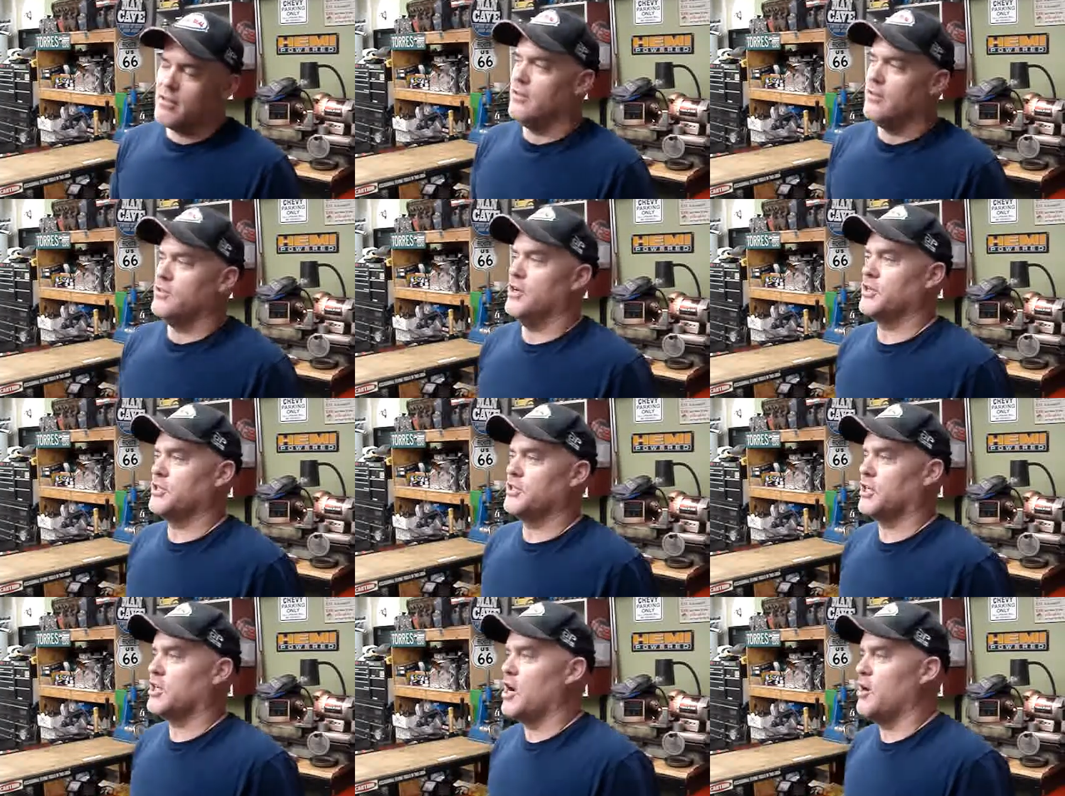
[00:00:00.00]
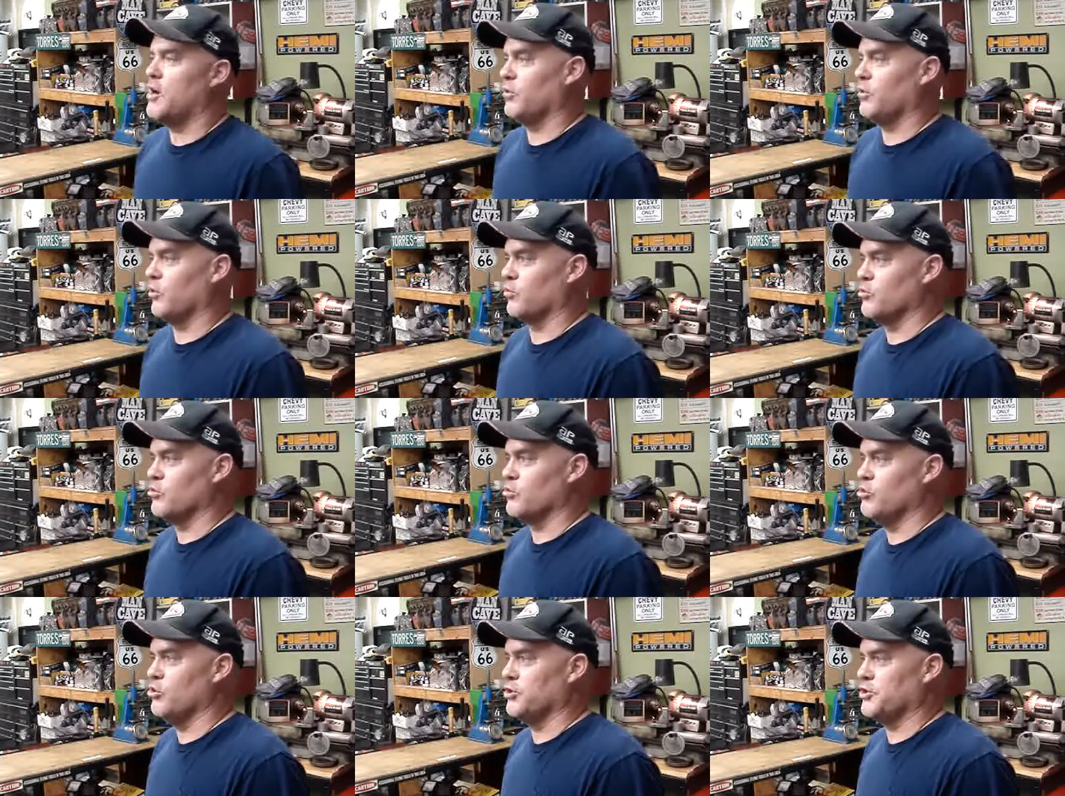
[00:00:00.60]
There's a couple of
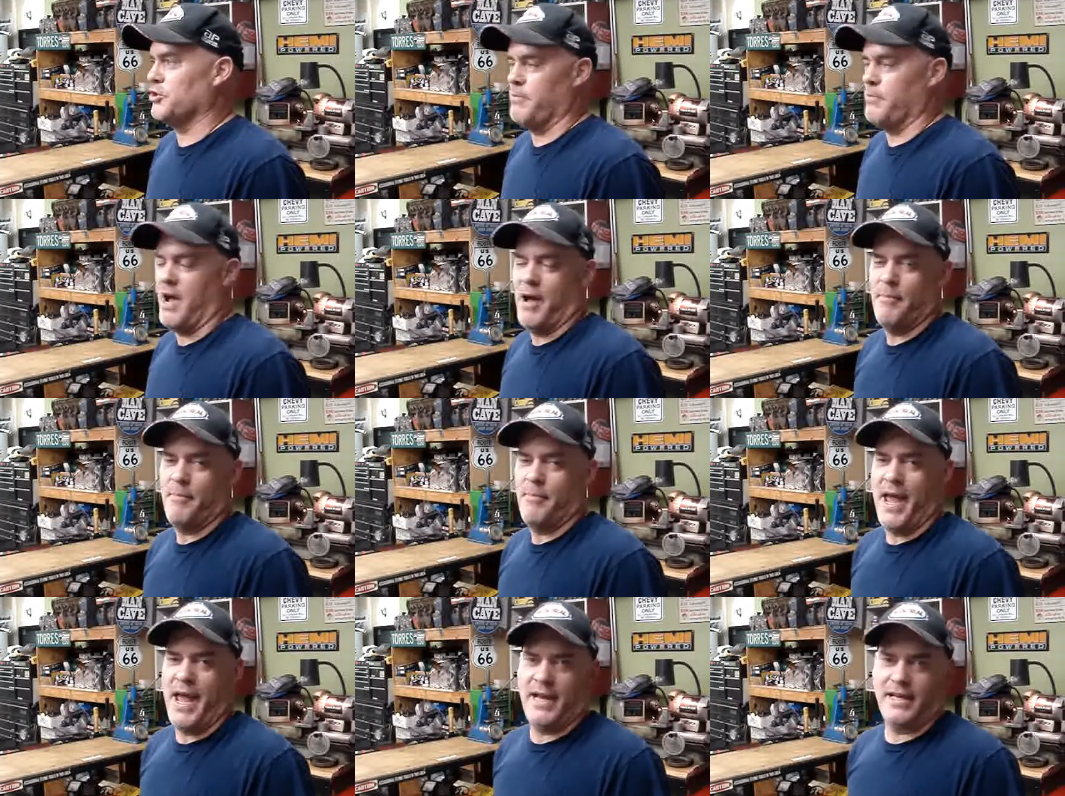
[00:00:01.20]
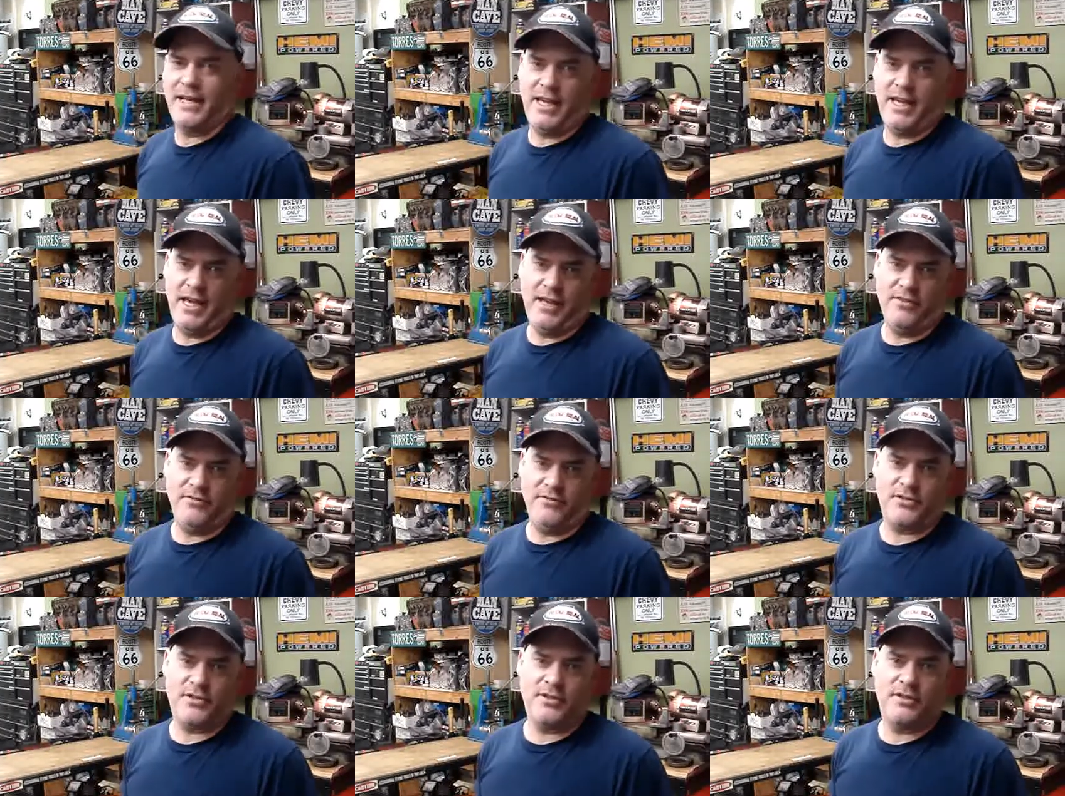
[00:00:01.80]
rules about man
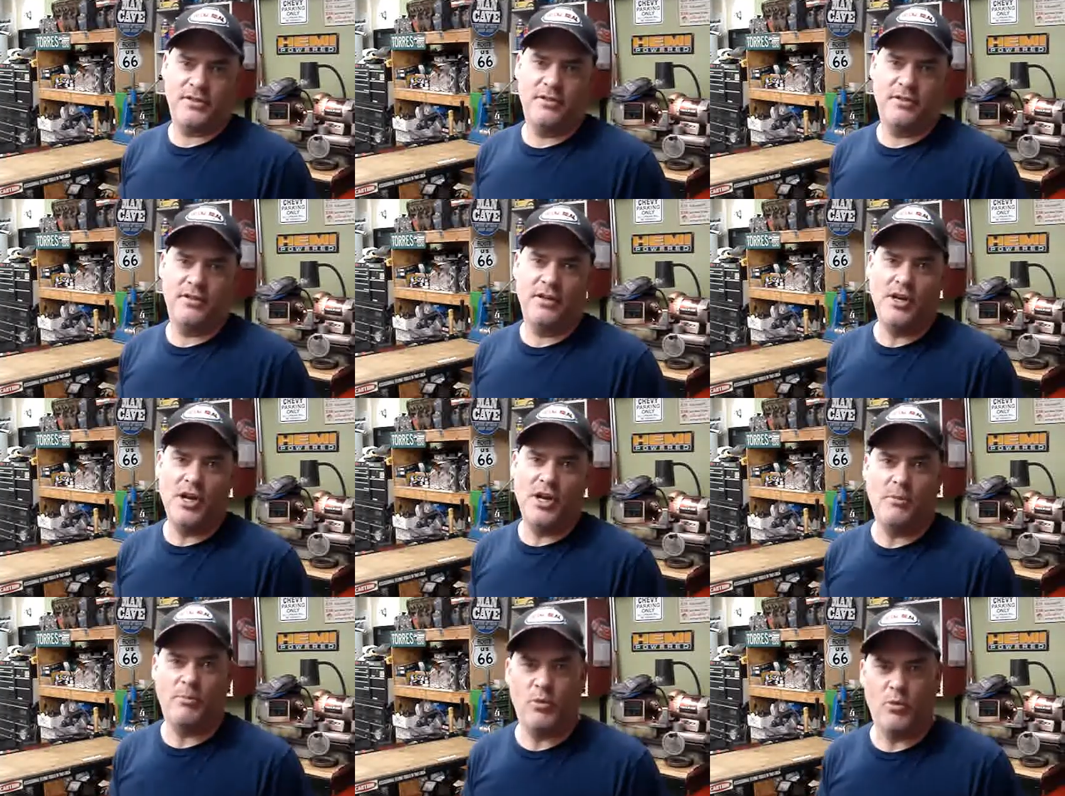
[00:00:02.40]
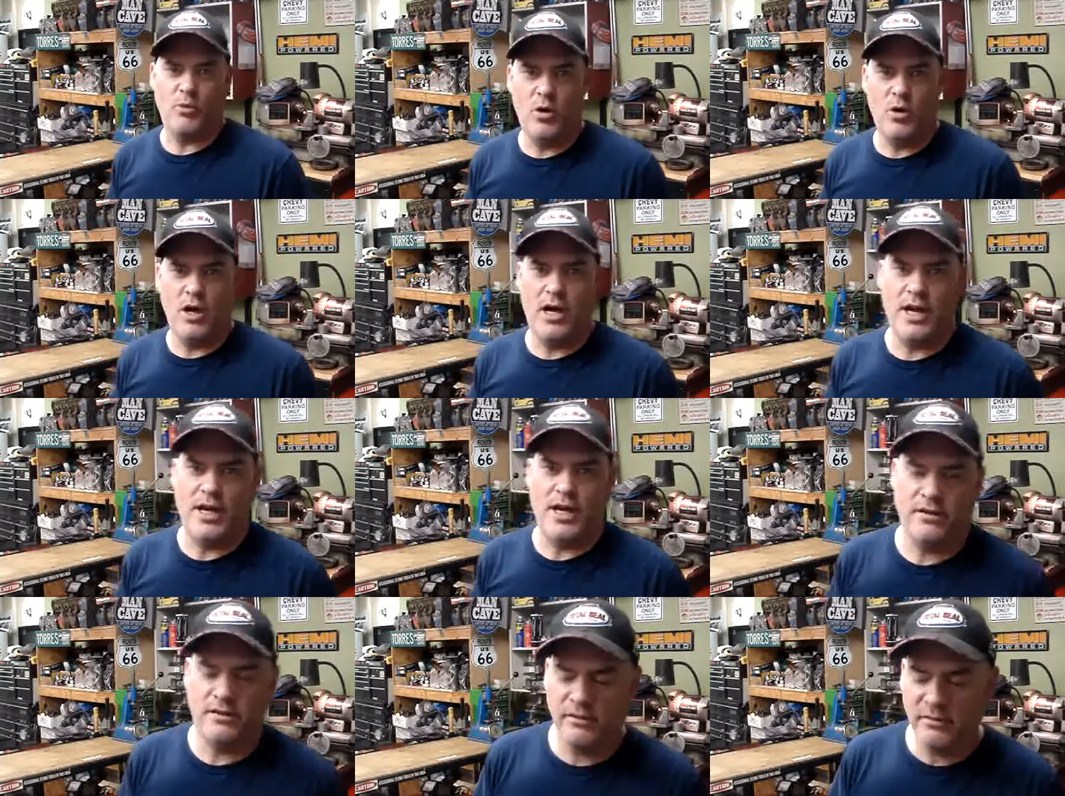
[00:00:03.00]
caves. Number
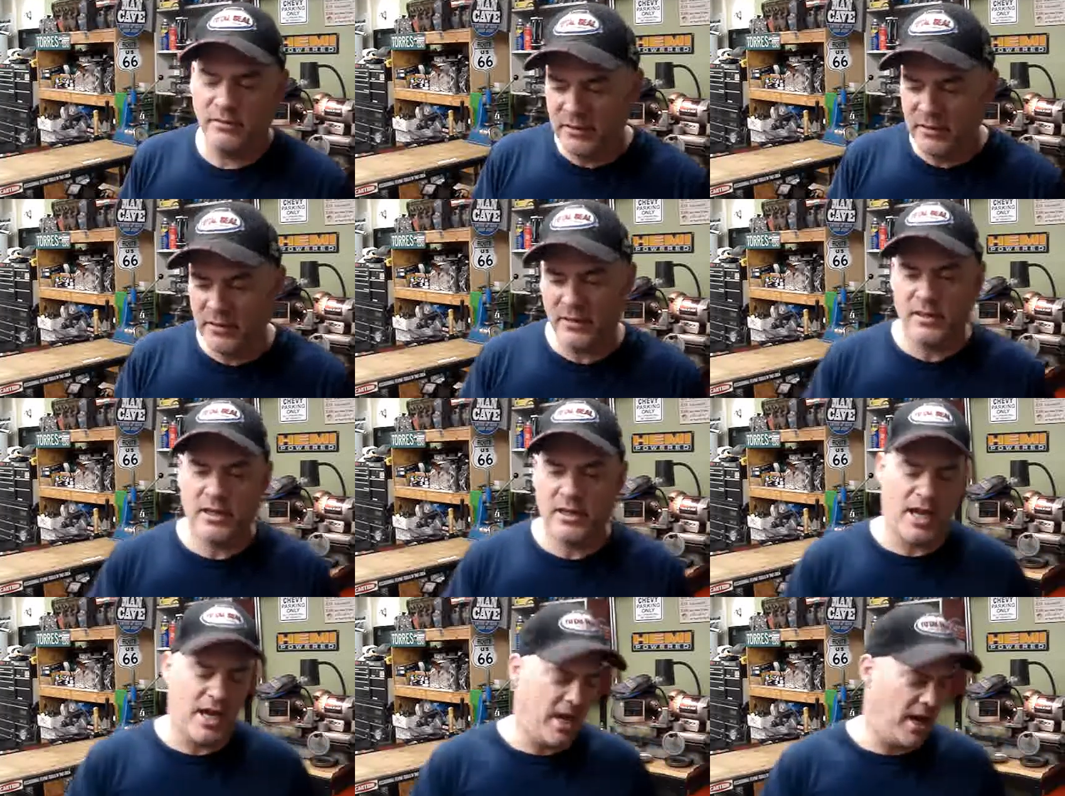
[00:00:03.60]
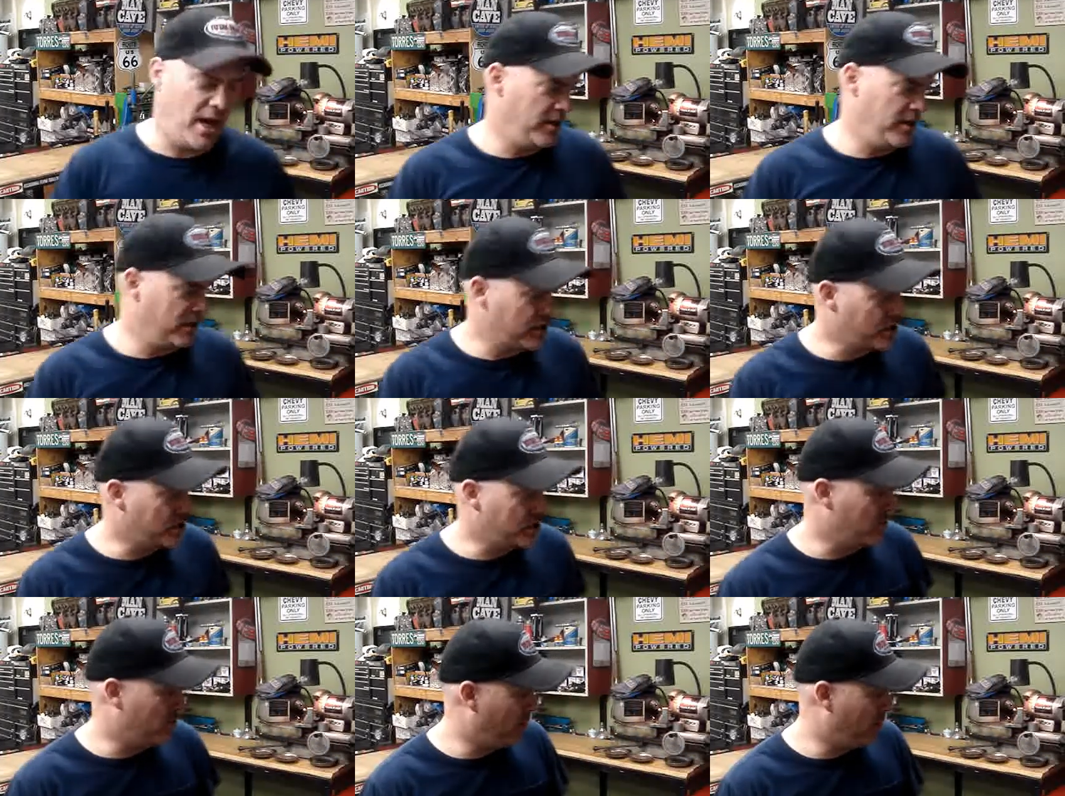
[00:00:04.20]
one, and this is the